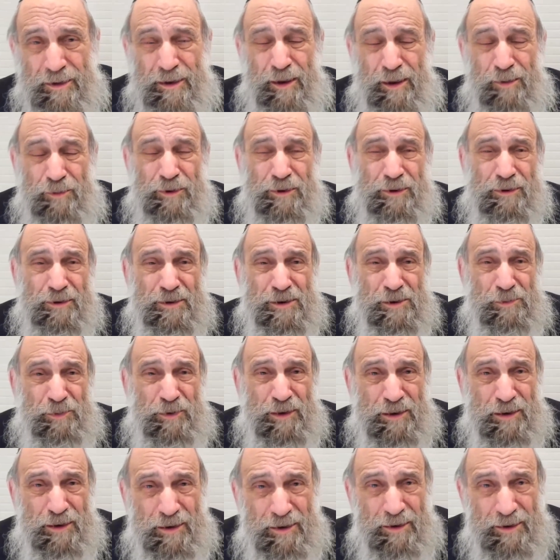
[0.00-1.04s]
chemically
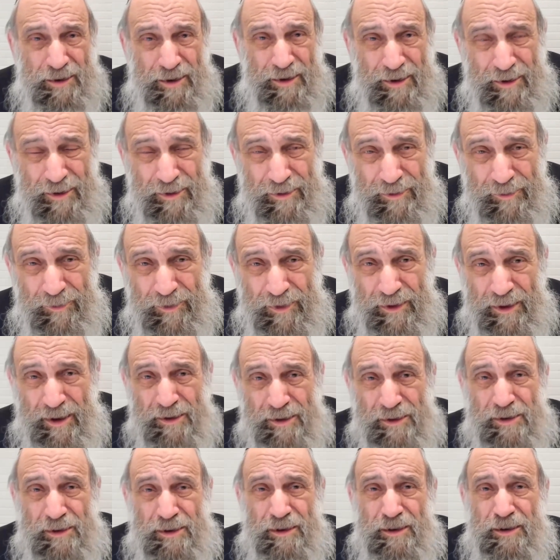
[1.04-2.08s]
speaking,
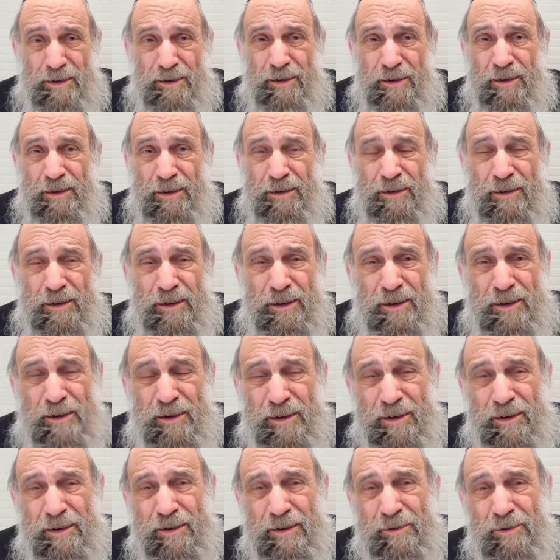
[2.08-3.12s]
that's the
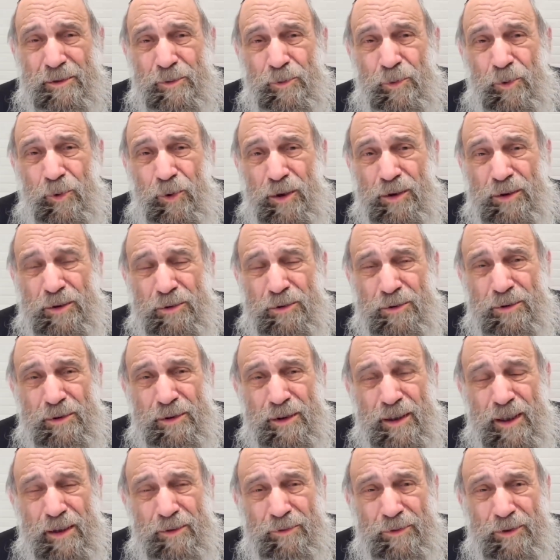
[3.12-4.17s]

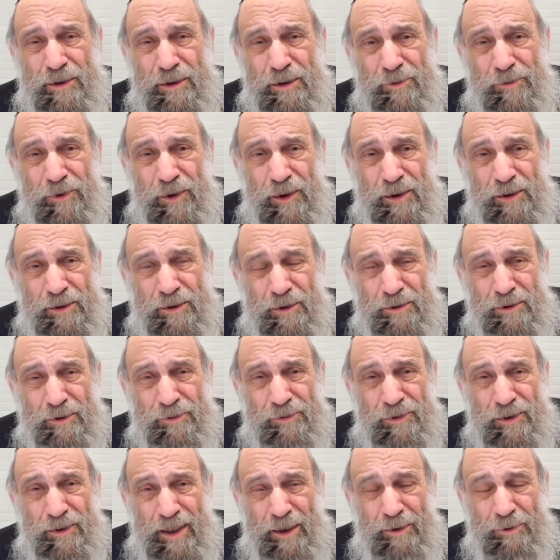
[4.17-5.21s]
water having an effect on
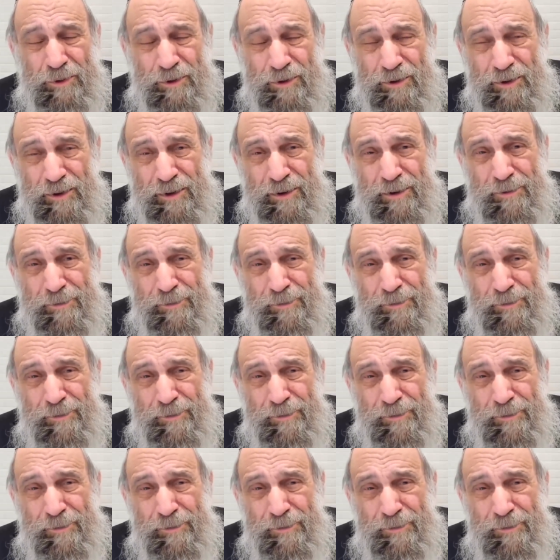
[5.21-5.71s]
the flour,